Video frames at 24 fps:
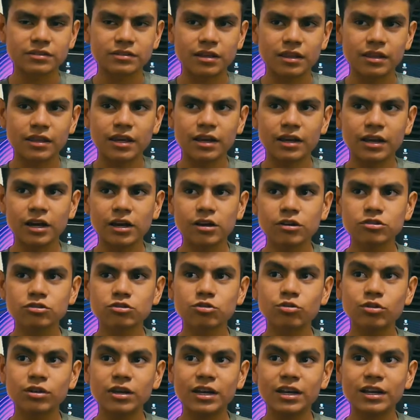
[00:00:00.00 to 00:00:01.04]
And then I
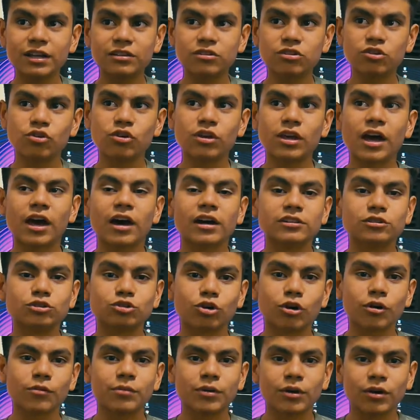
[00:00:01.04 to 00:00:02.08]
also needed to get a
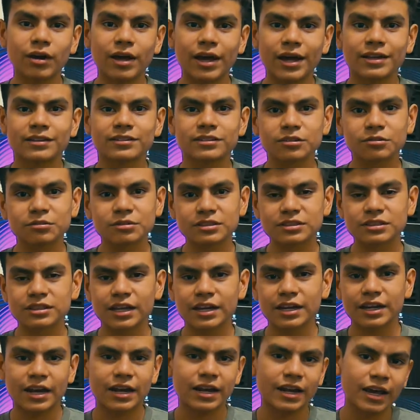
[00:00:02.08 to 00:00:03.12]
doorbell, as it was
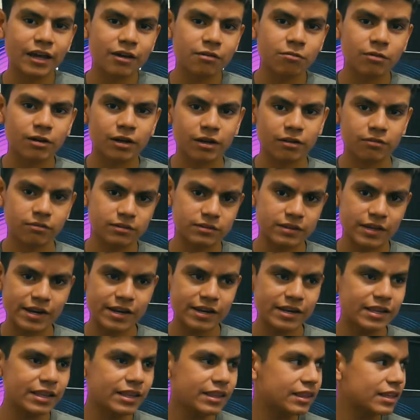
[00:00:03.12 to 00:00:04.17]
late at night when I was
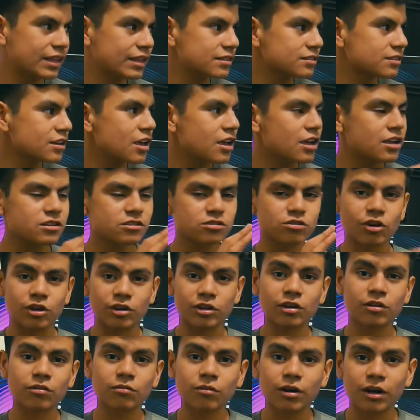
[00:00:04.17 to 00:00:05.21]
editing this, so I
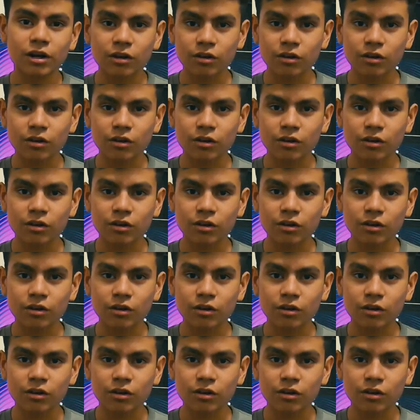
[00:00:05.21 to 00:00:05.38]
didn't want to